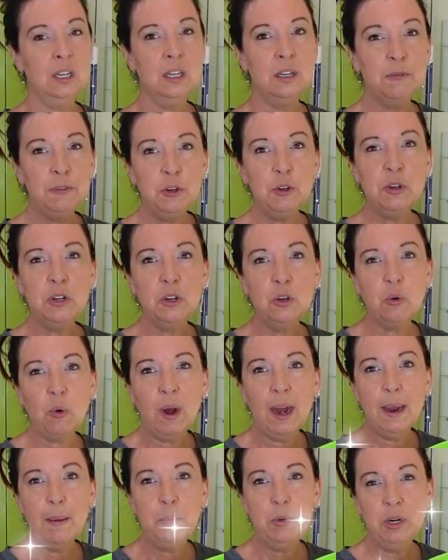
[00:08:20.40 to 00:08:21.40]
And if you can
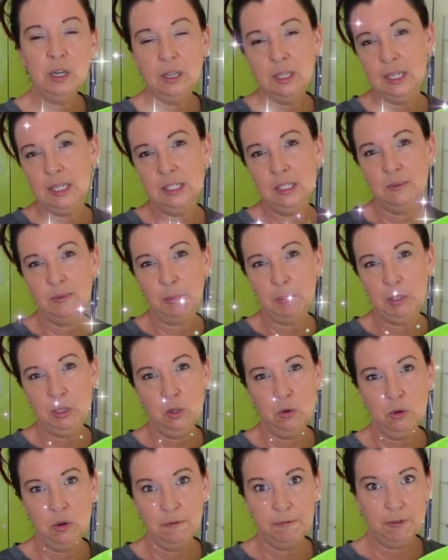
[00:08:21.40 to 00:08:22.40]
grab one of these from a
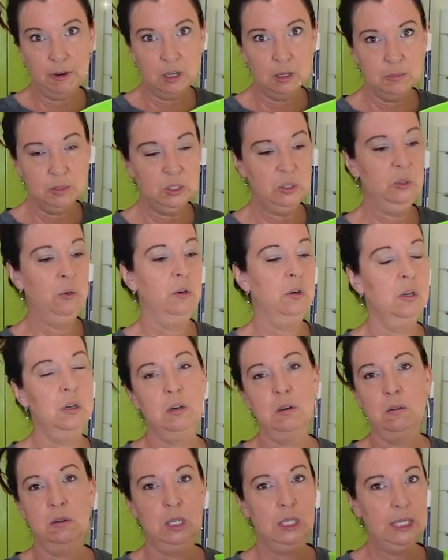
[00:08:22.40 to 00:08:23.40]
local farm
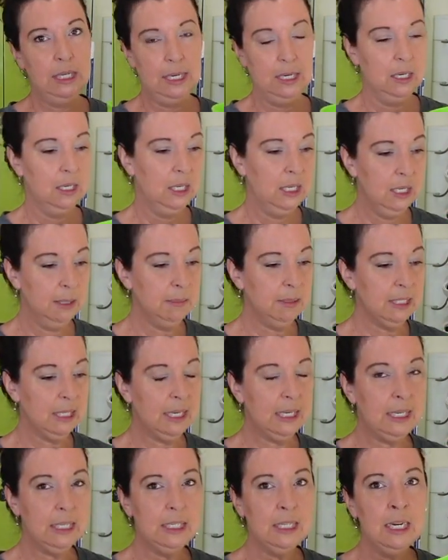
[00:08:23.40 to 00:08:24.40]
store or again on
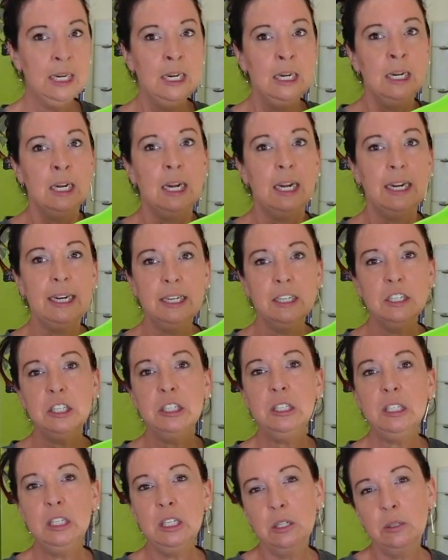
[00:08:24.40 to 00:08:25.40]
Amazon, I
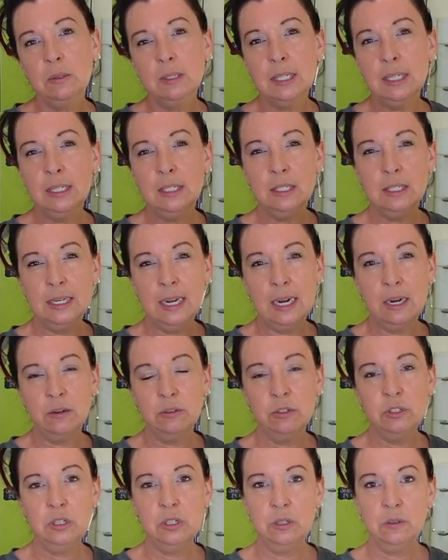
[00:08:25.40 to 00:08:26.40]
actually use these
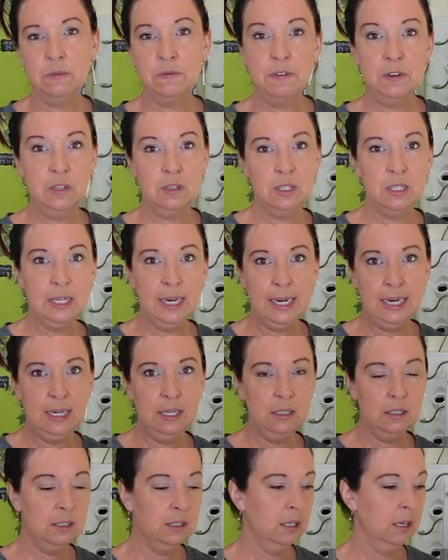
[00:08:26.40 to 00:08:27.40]
now to fill the
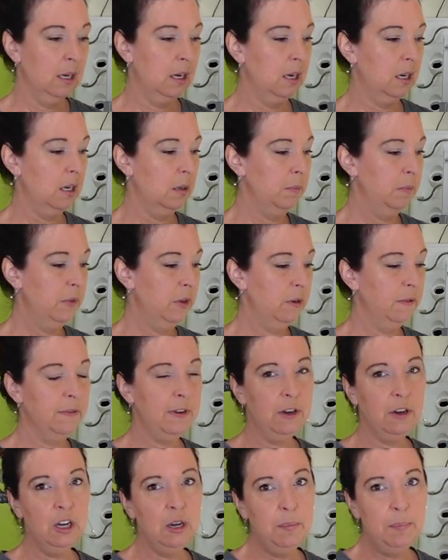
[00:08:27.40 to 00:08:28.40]
tanks. They're
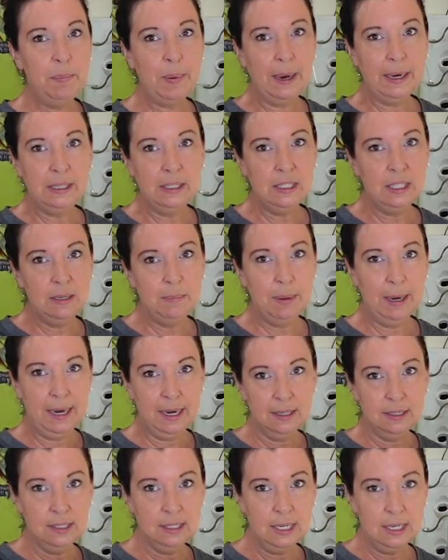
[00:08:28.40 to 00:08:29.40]
very bendy
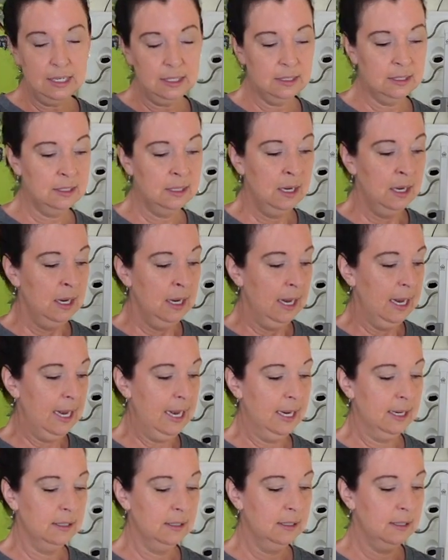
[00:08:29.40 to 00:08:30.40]
baskets
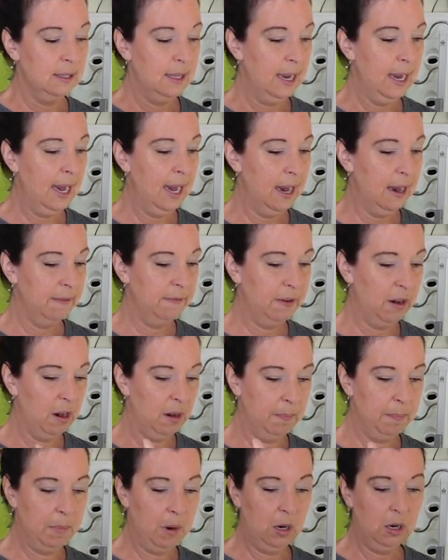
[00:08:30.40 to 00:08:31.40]
and they have
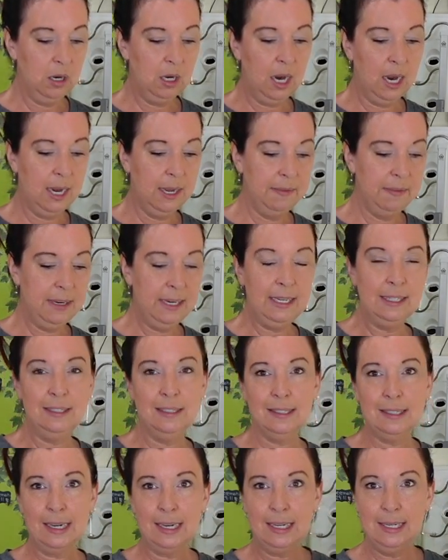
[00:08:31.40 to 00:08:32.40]
a mark on the
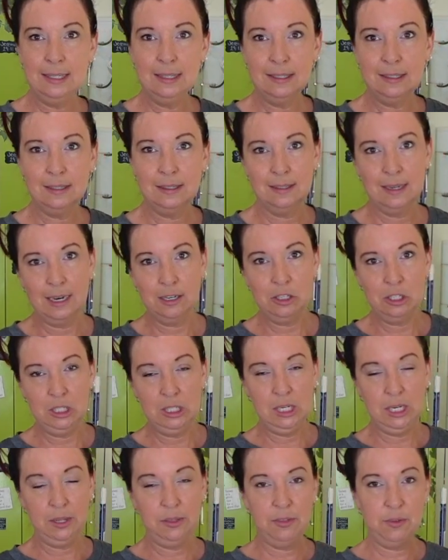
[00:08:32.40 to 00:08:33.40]
inside. This is
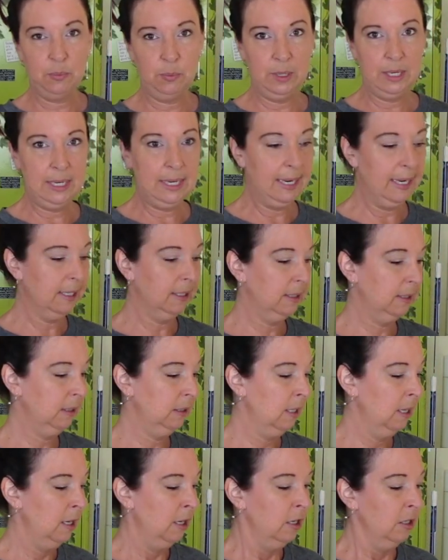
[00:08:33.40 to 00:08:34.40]
actually a
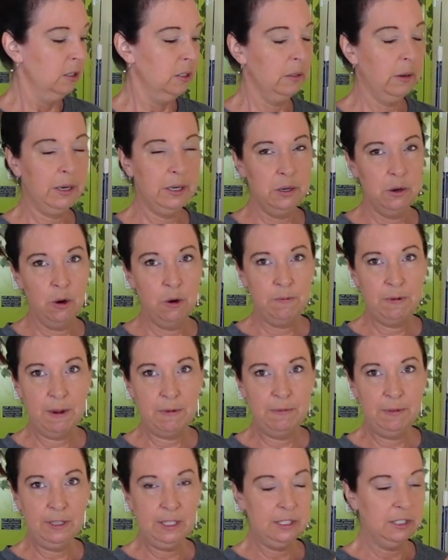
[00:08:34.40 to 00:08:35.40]
3-gallon. So I know if I
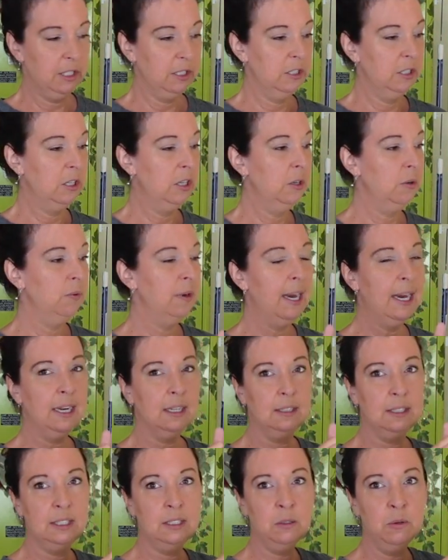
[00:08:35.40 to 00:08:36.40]
fill it to
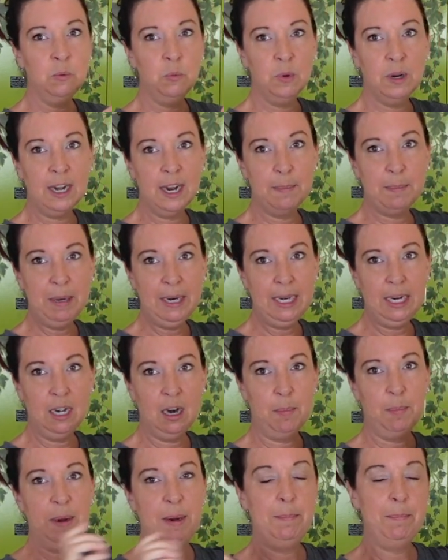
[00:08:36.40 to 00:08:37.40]
2-gallon, when I pick it
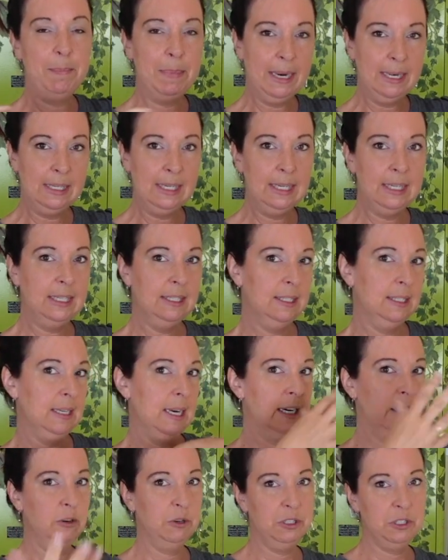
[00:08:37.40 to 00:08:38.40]
up and bend it, it's
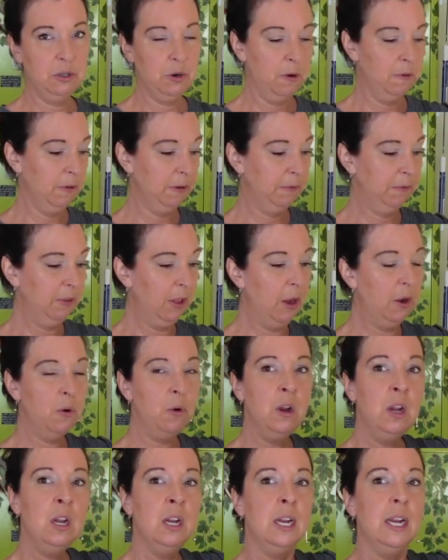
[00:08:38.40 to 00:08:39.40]
not going to
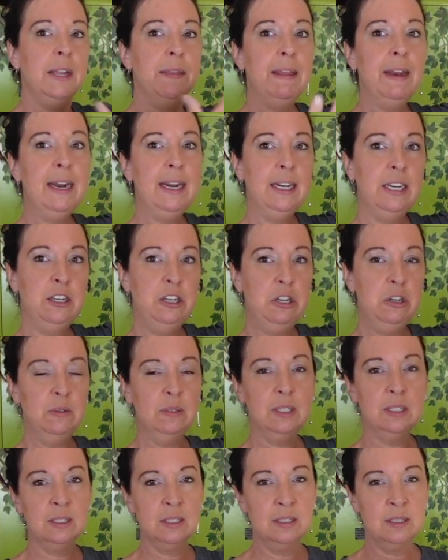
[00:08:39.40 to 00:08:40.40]
overflow. And then I can
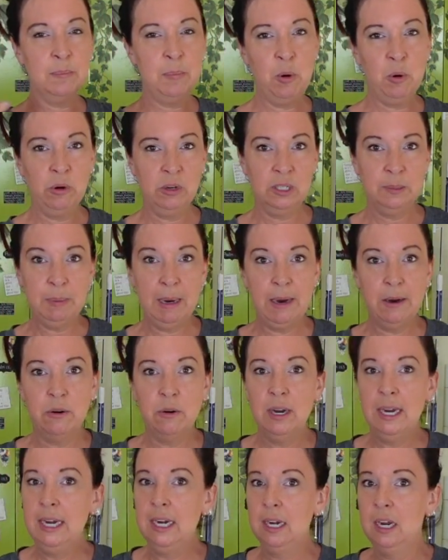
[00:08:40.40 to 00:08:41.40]
use this as a pour
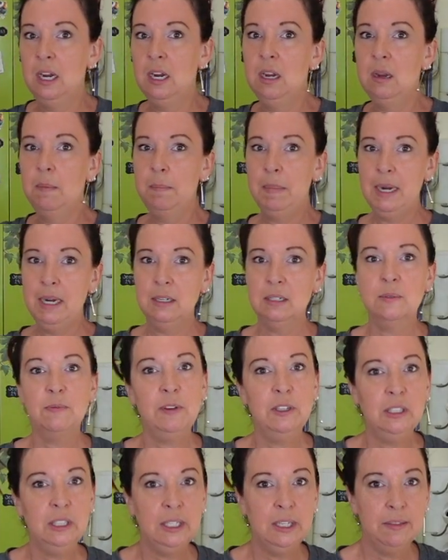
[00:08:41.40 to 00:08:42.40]
spout, and it makes
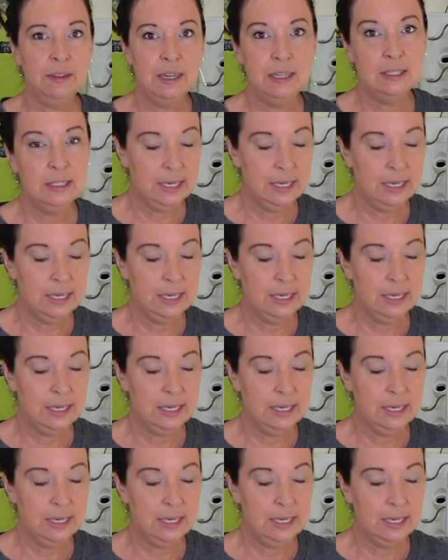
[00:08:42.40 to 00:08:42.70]
filling these